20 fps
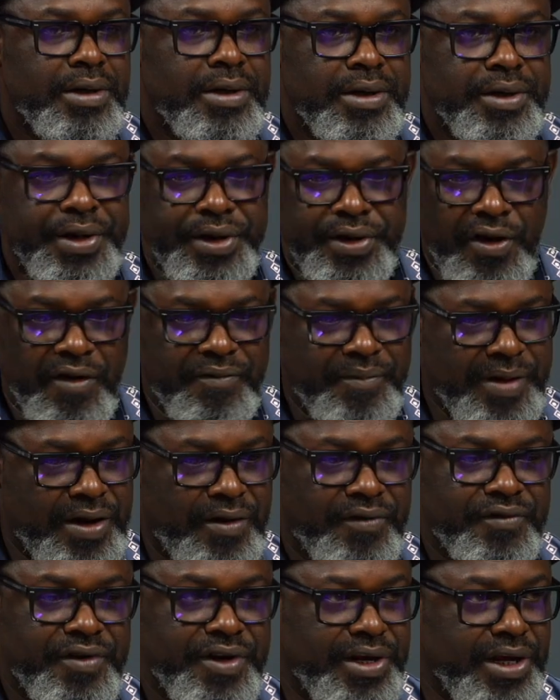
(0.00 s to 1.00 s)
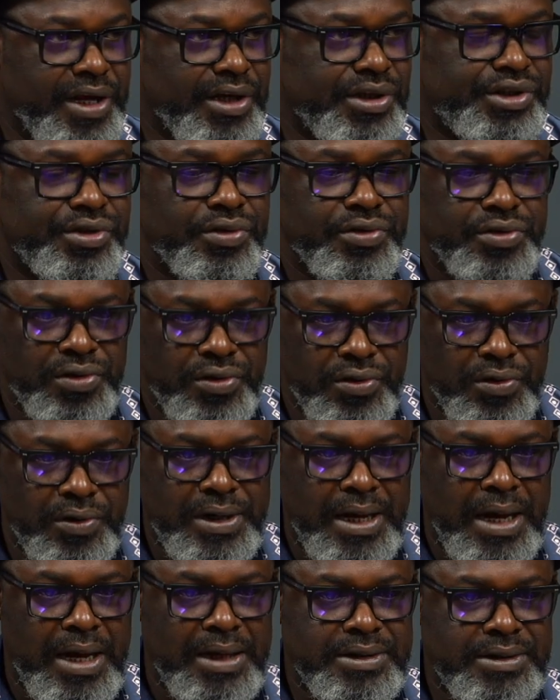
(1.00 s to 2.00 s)
The government of the day should look
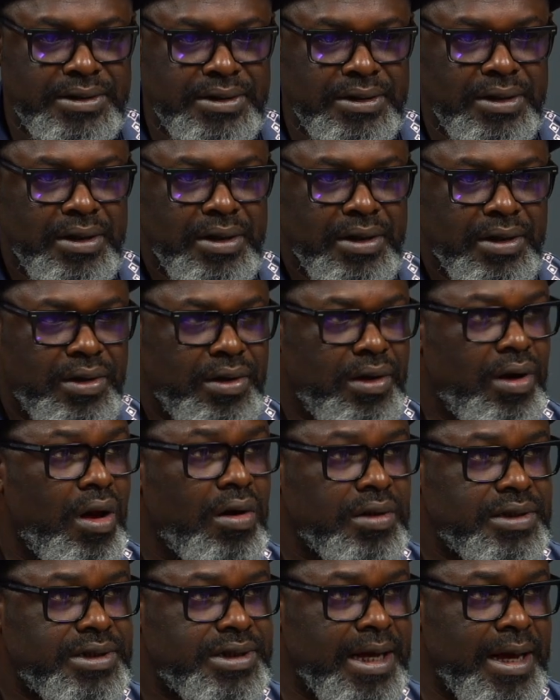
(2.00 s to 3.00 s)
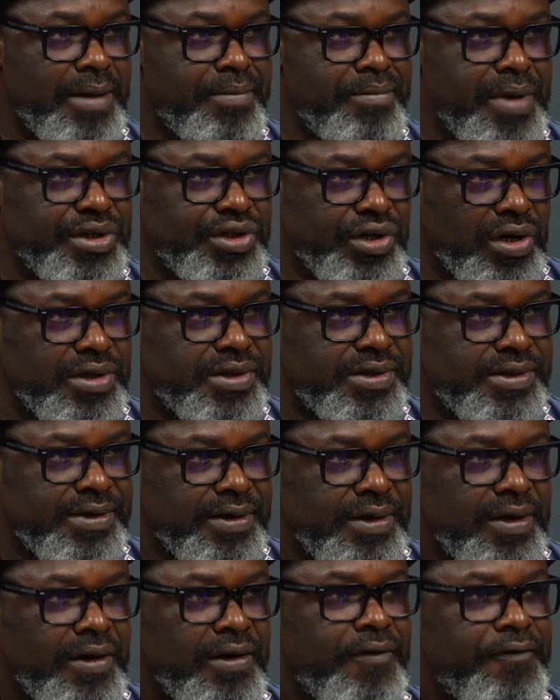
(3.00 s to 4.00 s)
at long-term measures
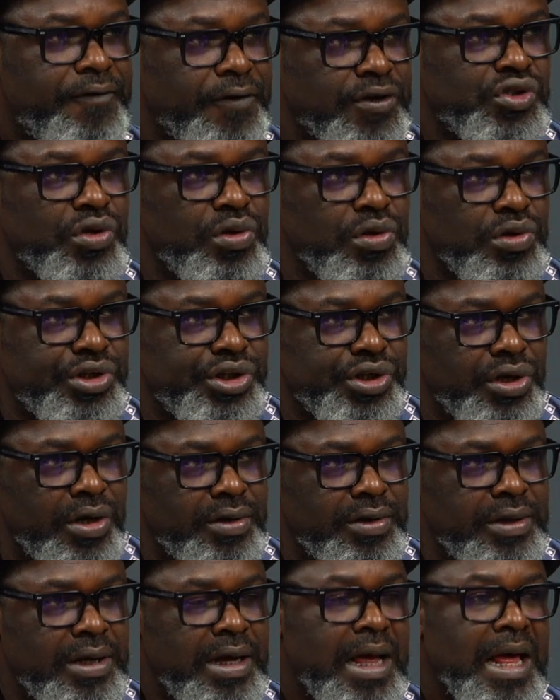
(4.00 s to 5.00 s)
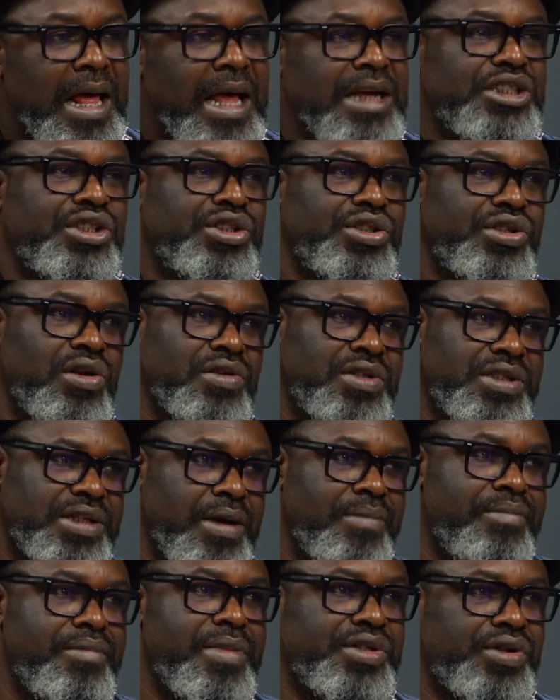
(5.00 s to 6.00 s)
for solution and
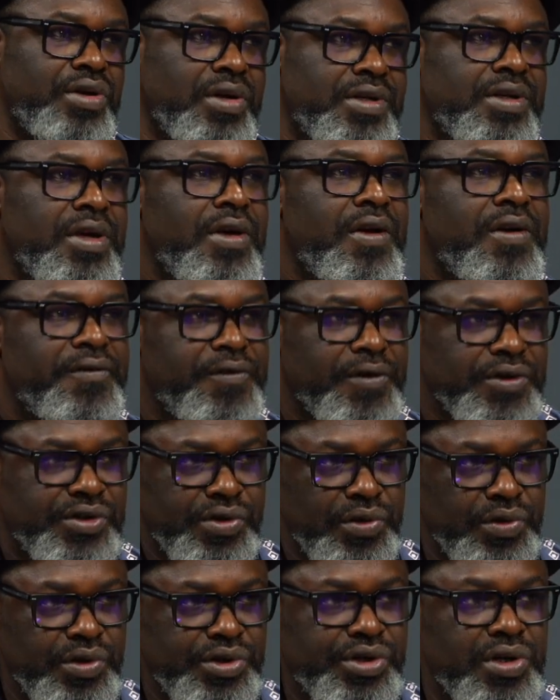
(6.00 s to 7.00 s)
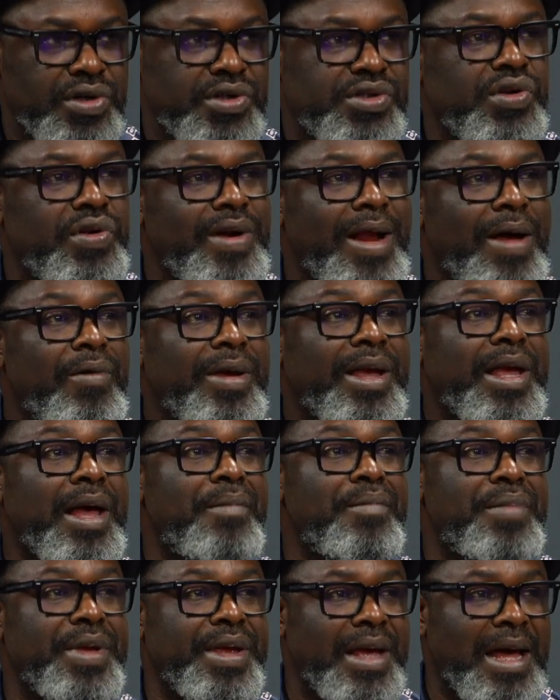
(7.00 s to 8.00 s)
short-term measures for solutions so that we
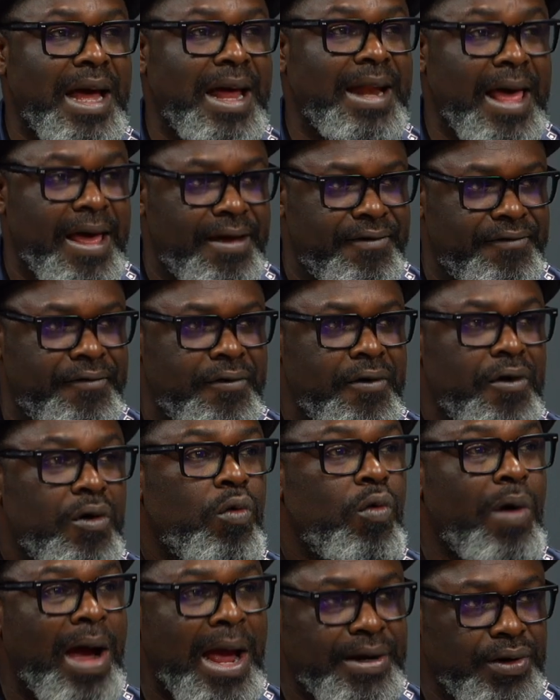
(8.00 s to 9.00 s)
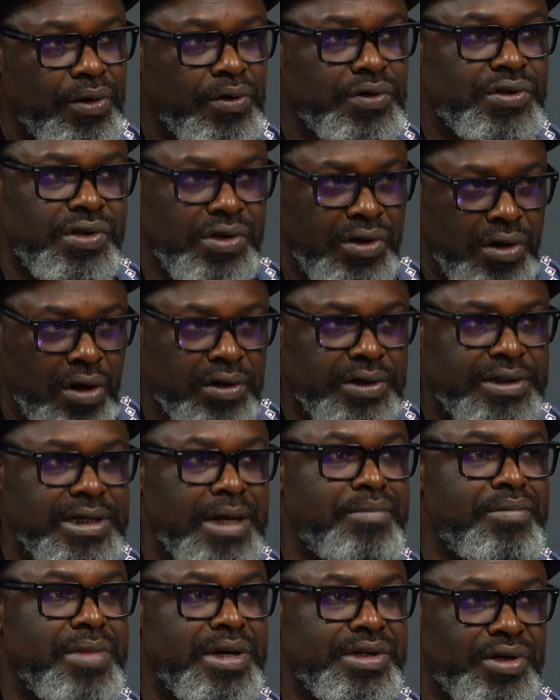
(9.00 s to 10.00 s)
can be alive while those
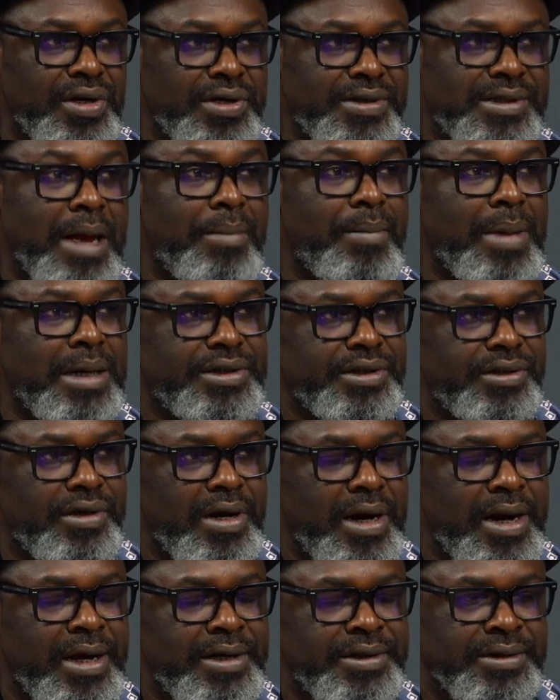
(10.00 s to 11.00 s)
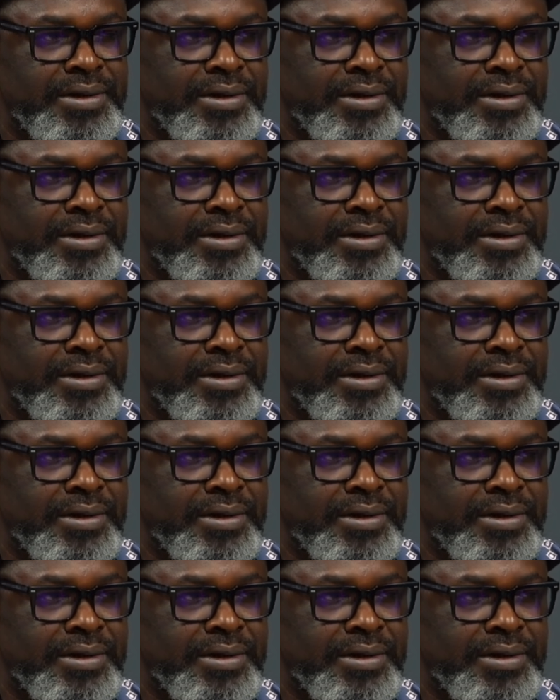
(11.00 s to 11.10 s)
long-term measures are materialized.